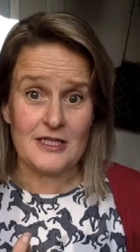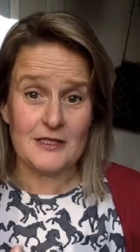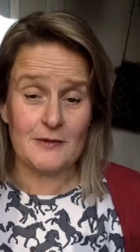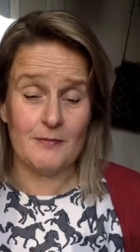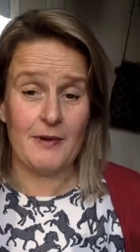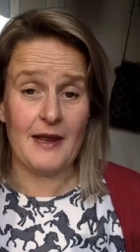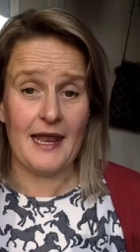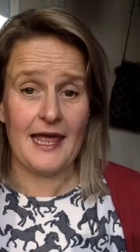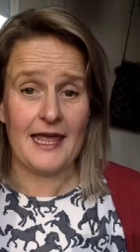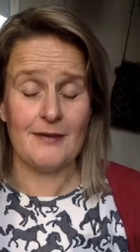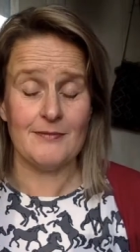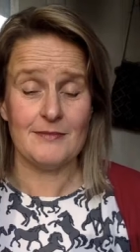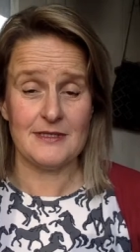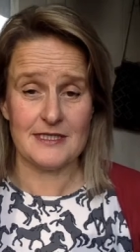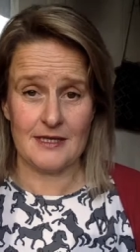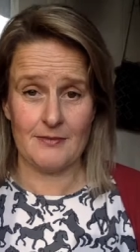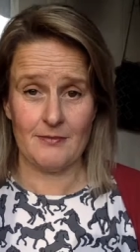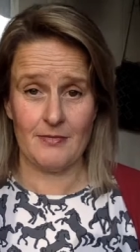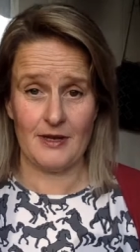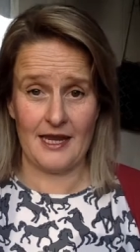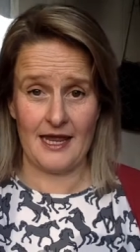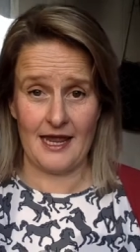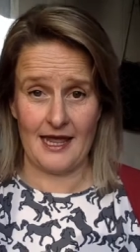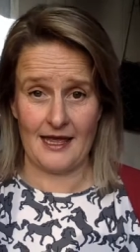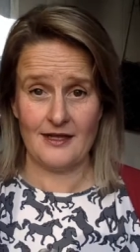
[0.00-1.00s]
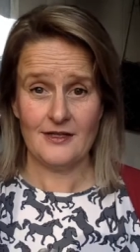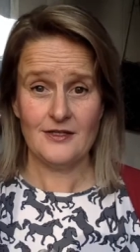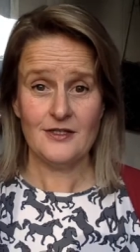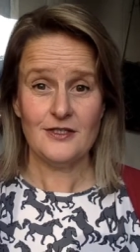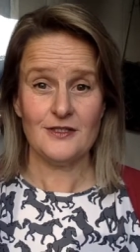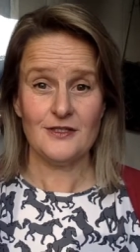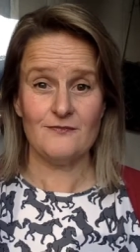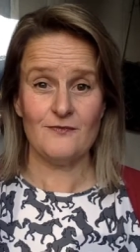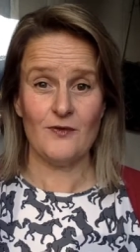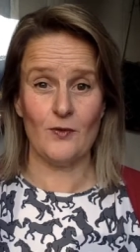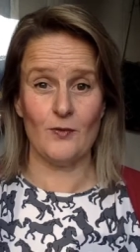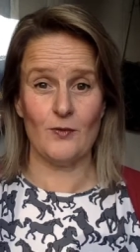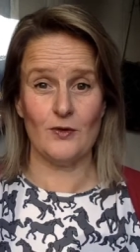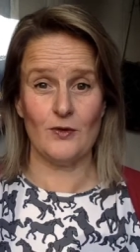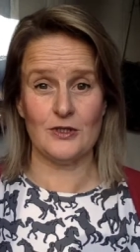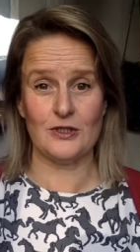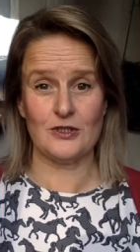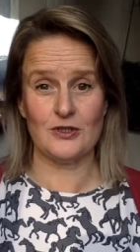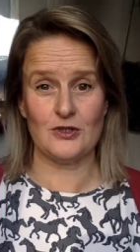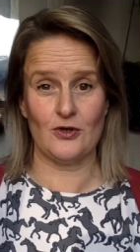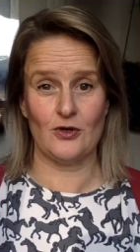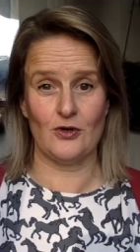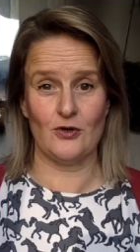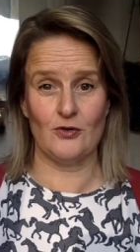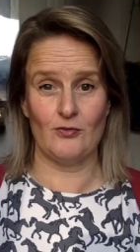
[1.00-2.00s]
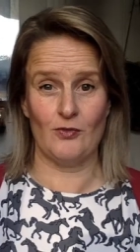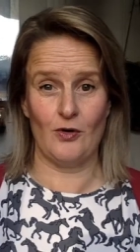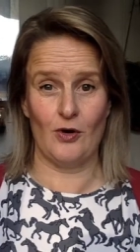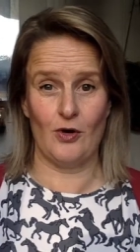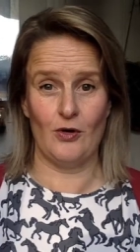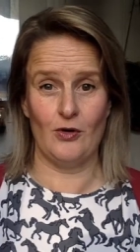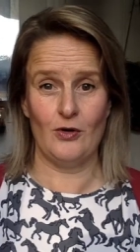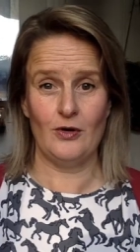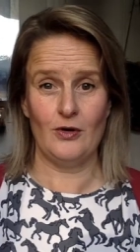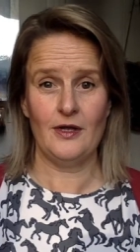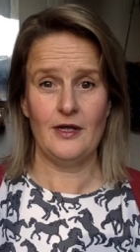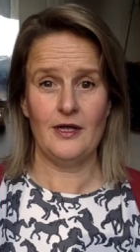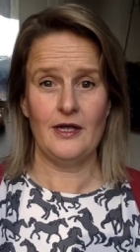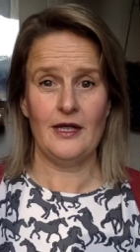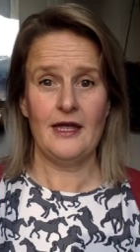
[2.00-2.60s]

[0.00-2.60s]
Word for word: to blame somebody else for what's gone wrong,